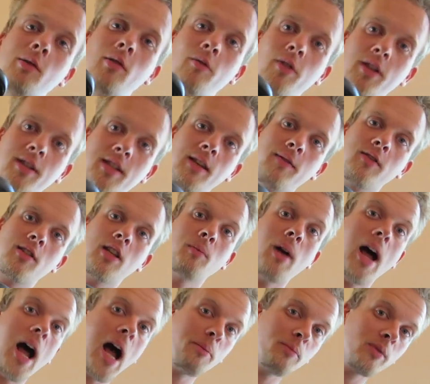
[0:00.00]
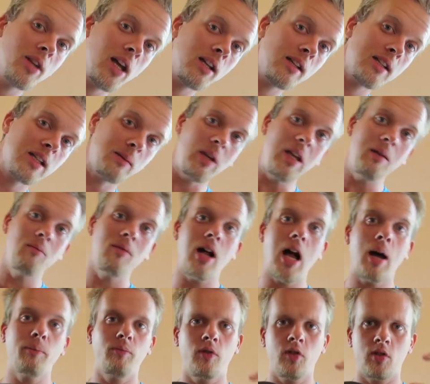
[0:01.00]
you will receive some updates, some email
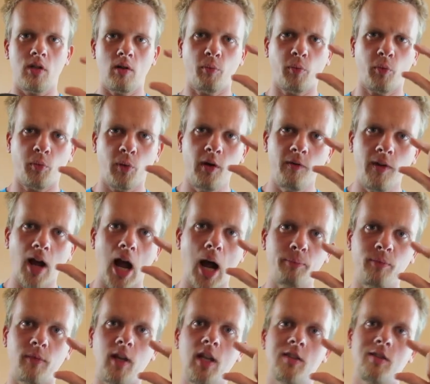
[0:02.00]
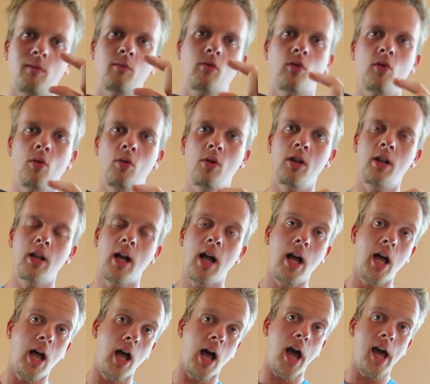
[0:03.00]
updates, some brief updates from Google.
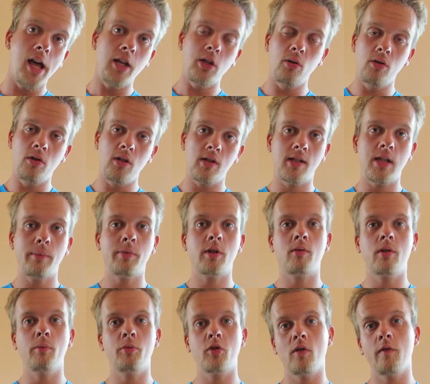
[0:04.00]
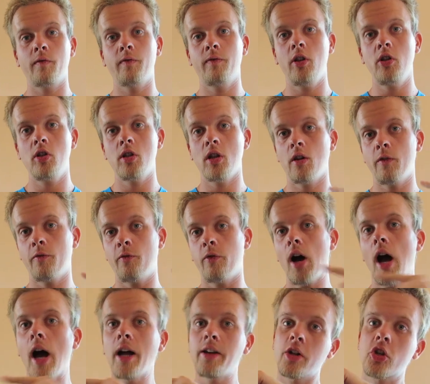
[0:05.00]
I do this subscription feature for
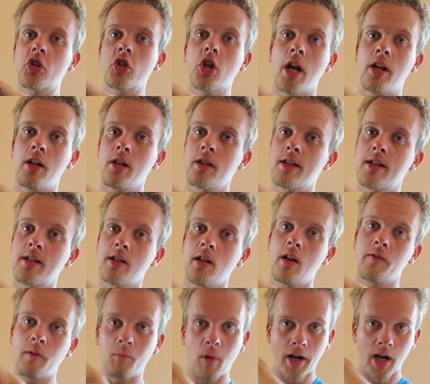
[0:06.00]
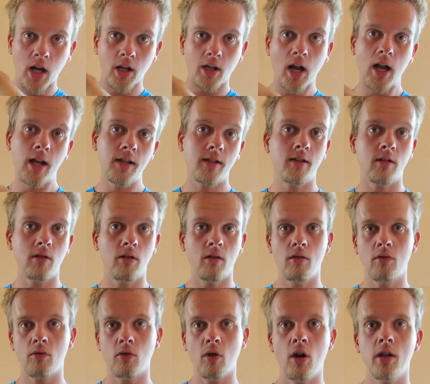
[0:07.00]
other channels from other guys
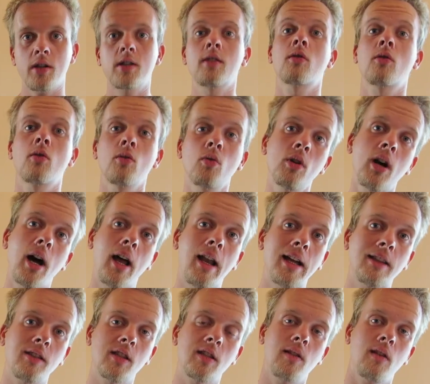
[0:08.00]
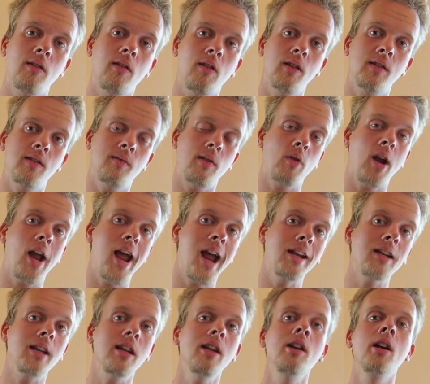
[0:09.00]
and girls too. I like it, it's very
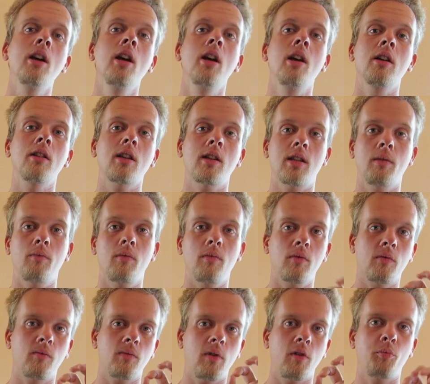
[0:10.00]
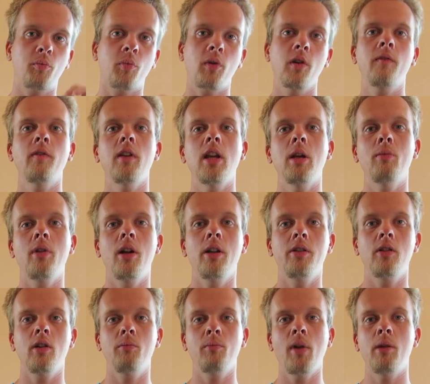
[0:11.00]
handy. Get some very brief email
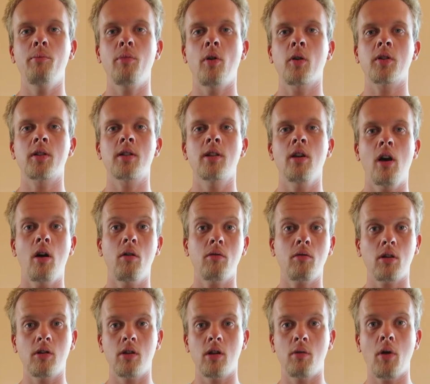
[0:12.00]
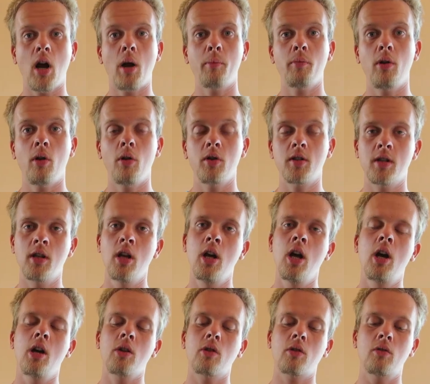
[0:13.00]
in your mailbox. I've got some uploads.
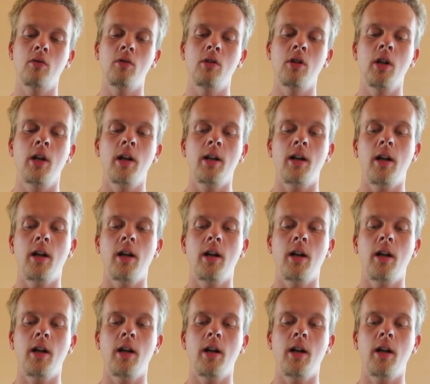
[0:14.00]
Cool.